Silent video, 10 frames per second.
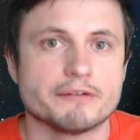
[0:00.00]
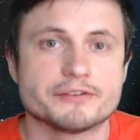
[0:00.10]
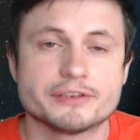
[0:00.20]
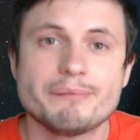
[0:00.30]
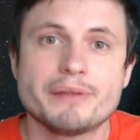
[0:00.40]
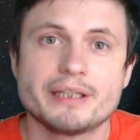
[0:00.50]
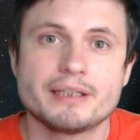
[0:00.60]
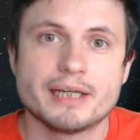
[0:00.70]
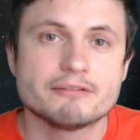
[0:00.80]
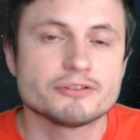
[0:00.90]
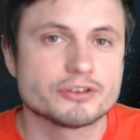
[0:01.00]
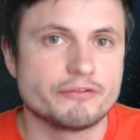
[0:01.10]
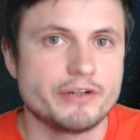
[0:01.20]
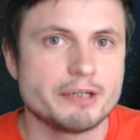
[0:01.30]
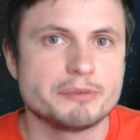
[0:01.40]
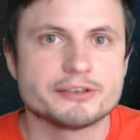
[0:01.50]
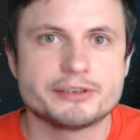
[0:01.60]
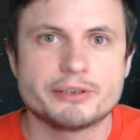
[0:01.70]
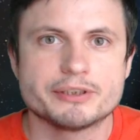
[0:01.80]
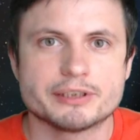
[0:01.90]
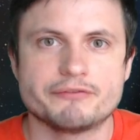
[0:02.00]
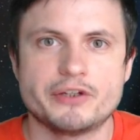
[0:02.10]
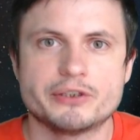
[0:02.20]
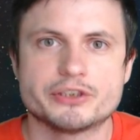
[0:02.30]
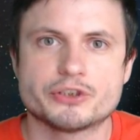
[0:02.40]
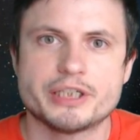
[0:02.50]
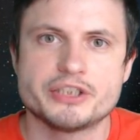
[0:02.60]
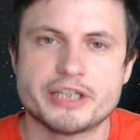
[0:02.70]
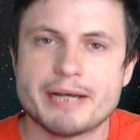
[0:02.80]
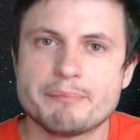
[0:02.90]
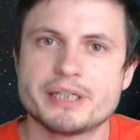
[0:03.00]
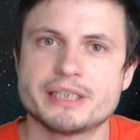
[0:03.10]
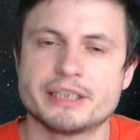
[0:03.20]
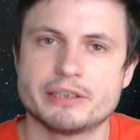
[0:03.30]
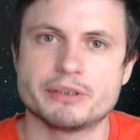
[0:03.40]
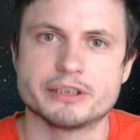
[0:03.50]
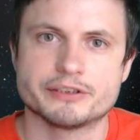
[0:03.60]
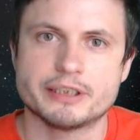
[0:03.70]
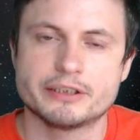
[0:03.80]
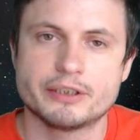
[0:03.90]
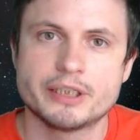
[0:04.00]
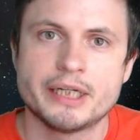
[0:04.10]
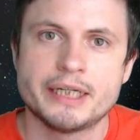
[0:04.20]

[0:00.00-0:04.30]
of something else very mysterious and very strange happening here in the center,